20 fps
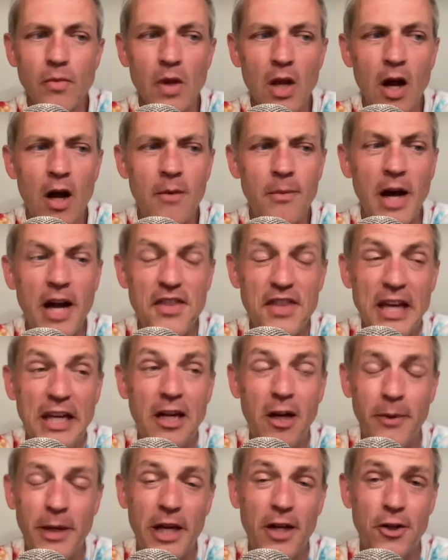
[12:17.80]
Um, I think
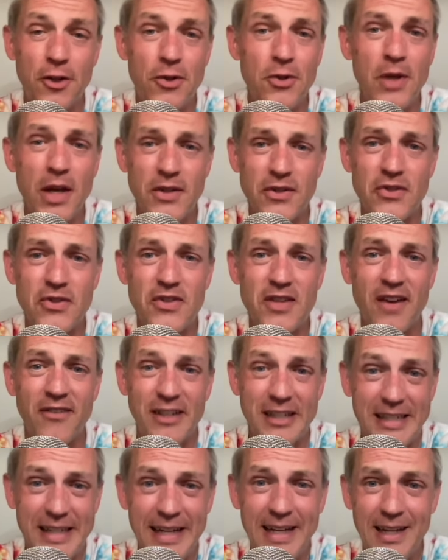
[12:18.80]
coming out of
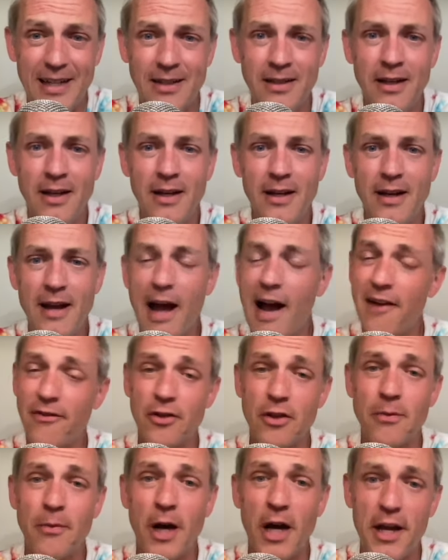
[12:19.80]
2017, after
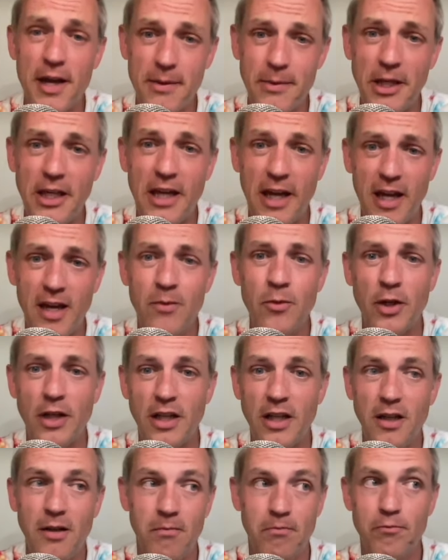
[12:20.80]
the Miami game when
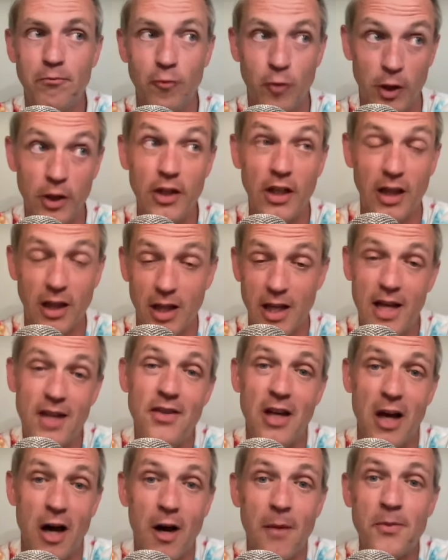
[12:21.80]
he really led
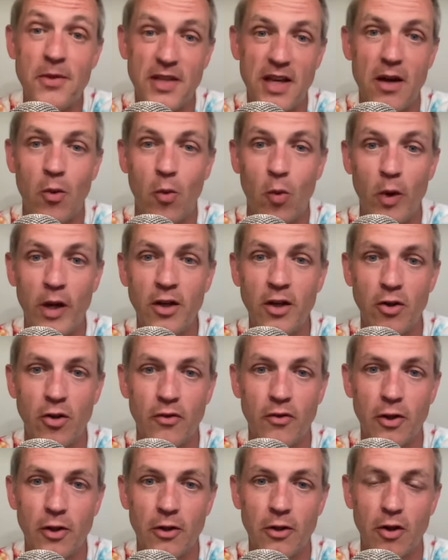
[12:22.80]
the upset win
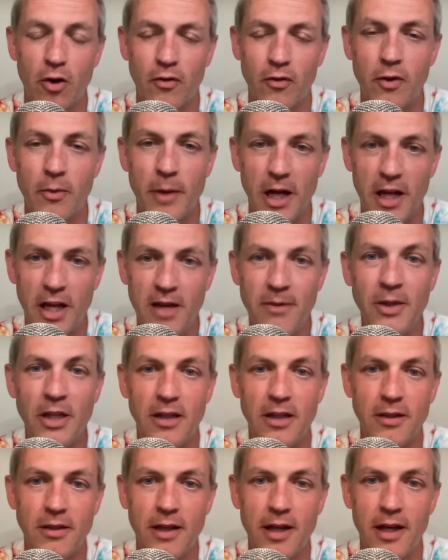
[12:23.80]
over over Miami
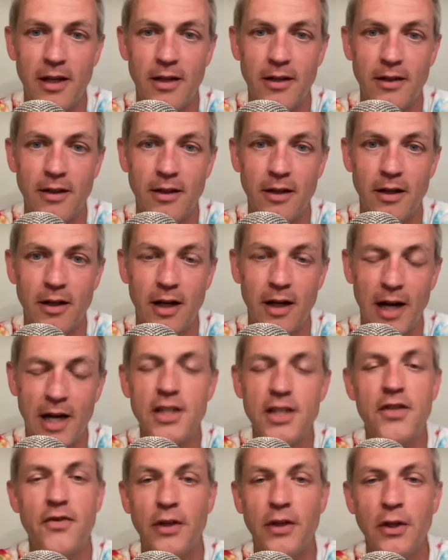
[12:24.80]
at at uh,
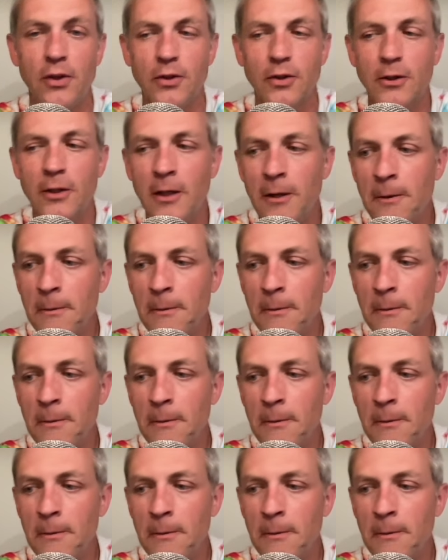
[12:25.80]
Heinz Field.